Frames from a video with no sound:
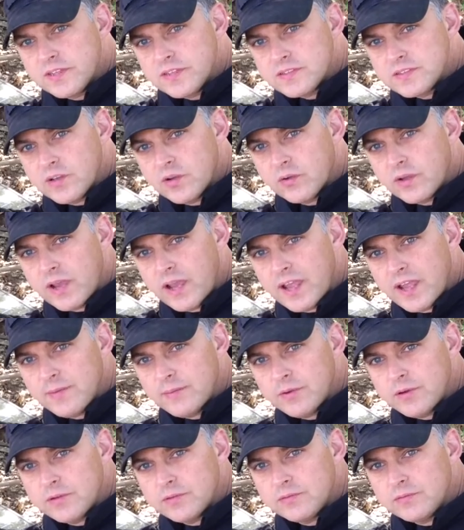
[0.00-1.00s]
this okay.
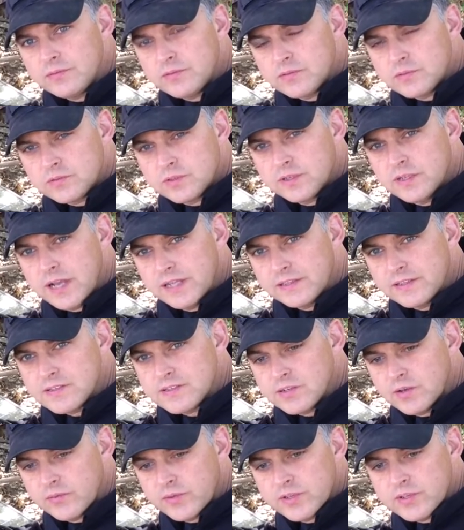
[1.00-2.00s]
Got
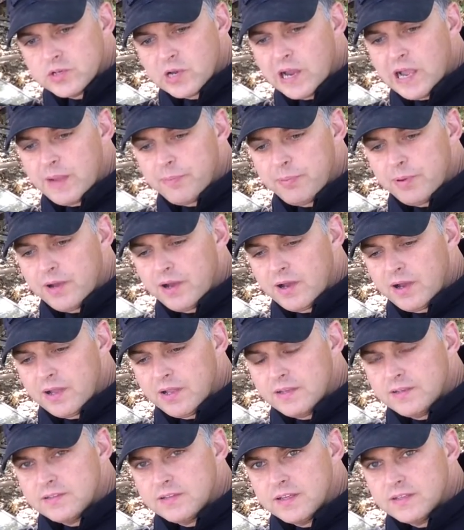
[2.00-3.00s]
this on the
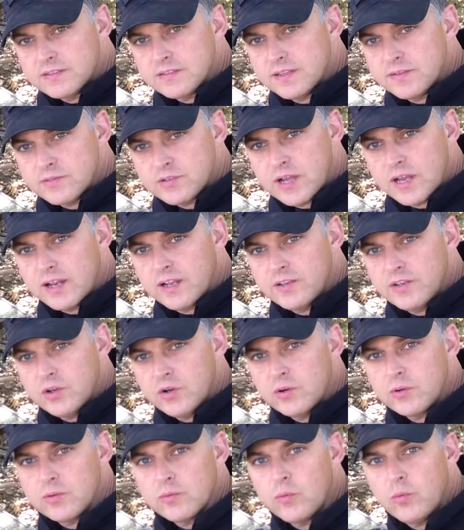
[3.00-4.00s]
tripod instead of trying to do
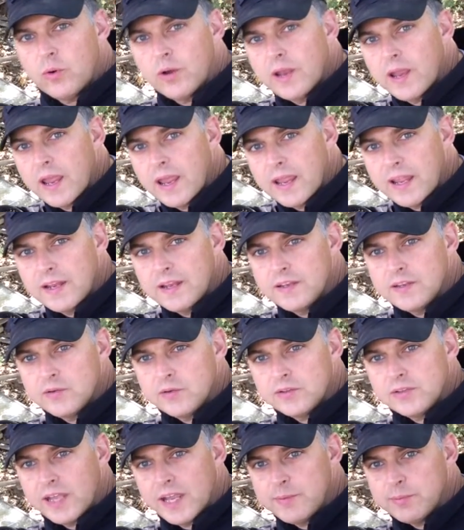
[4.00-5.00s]
it with one hand and do
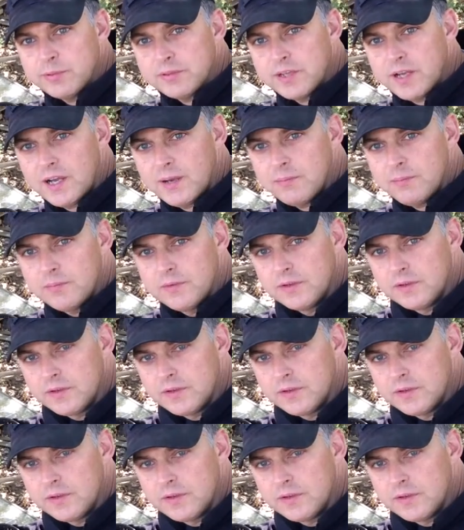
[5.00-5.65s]
a tabletop